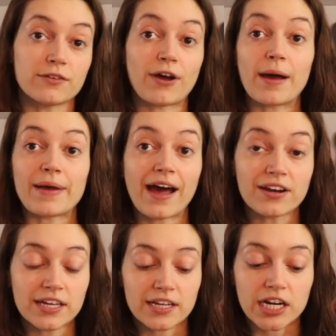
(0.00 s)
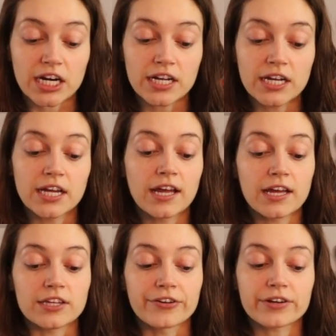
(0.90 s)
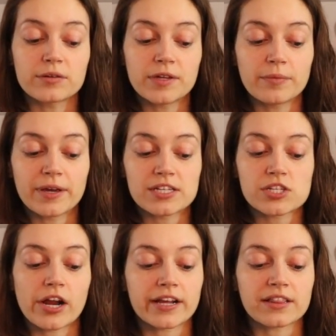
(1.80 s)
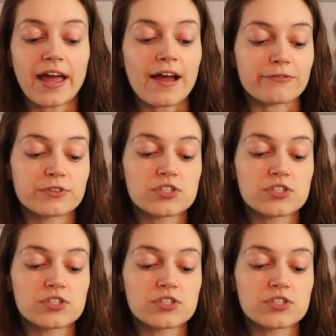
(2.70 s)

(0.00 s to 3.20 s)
If I'm out of here, you're going to be the biggest target left,